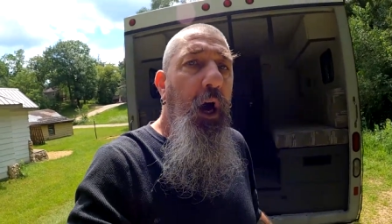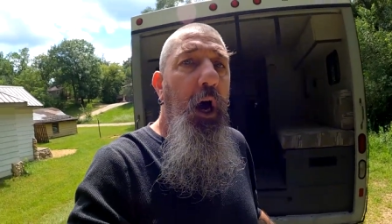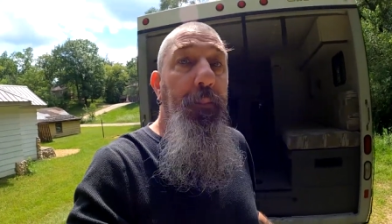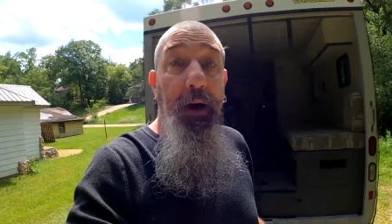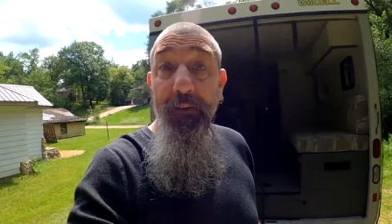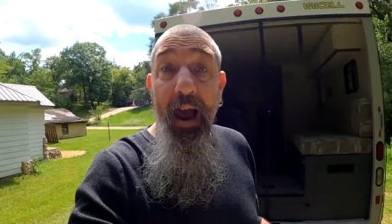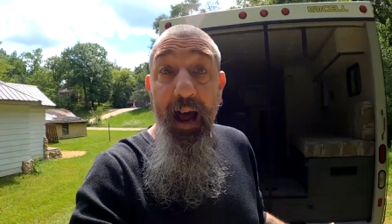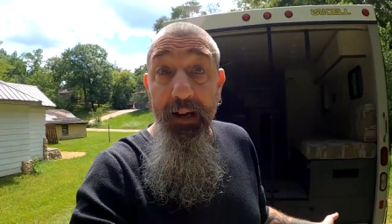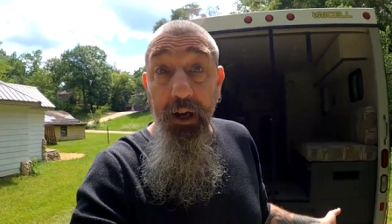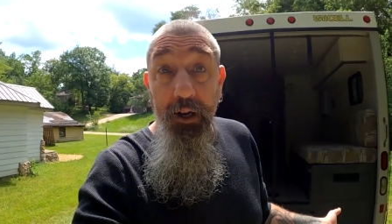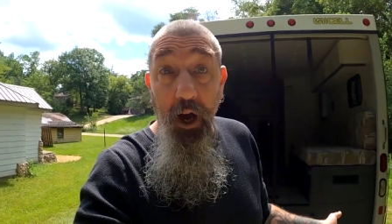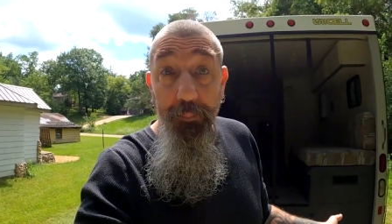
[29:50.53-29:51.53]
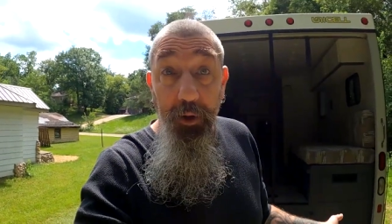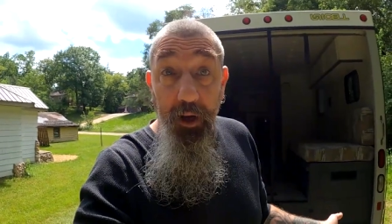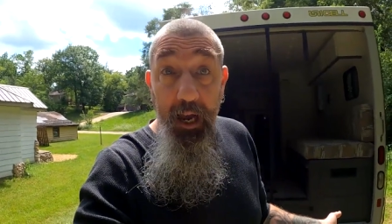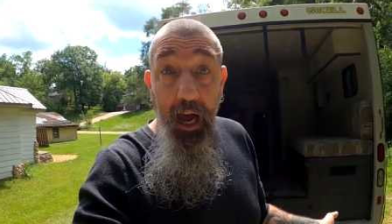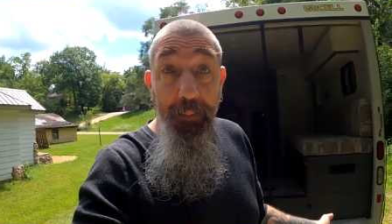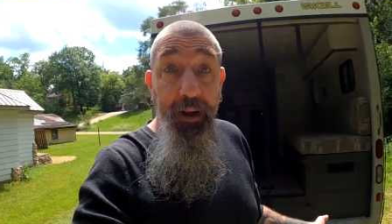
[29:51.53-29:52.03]
I've had a couple
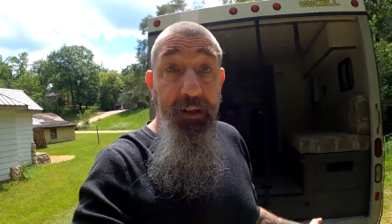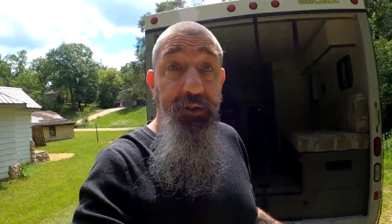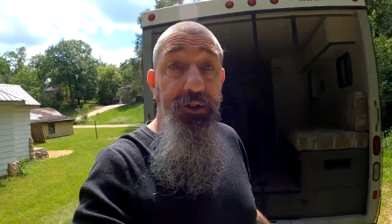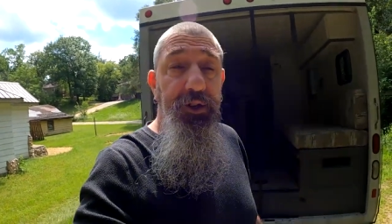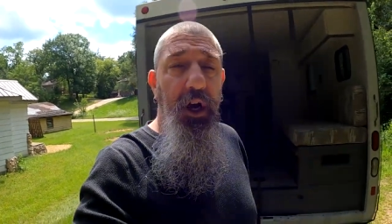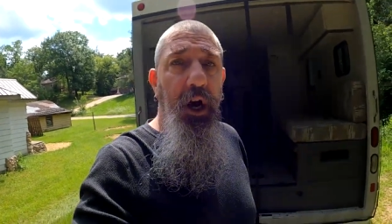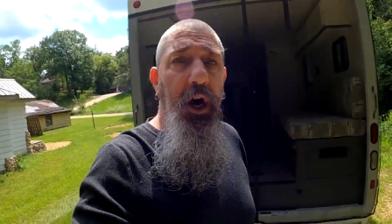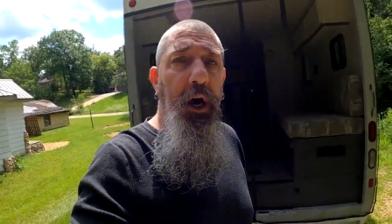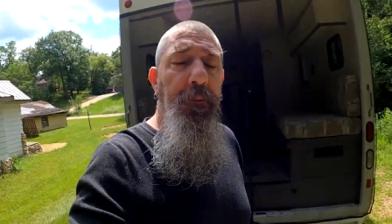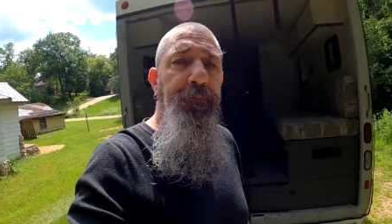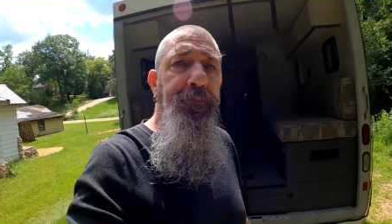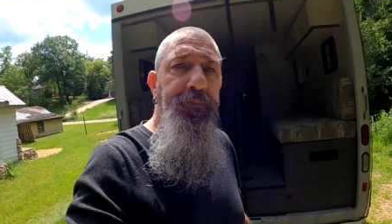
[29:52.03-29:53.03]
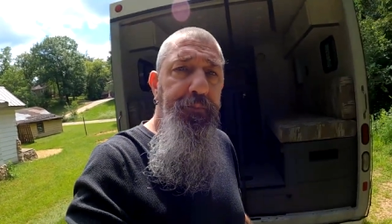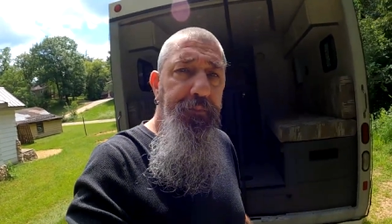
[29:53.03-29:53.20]
of comments here on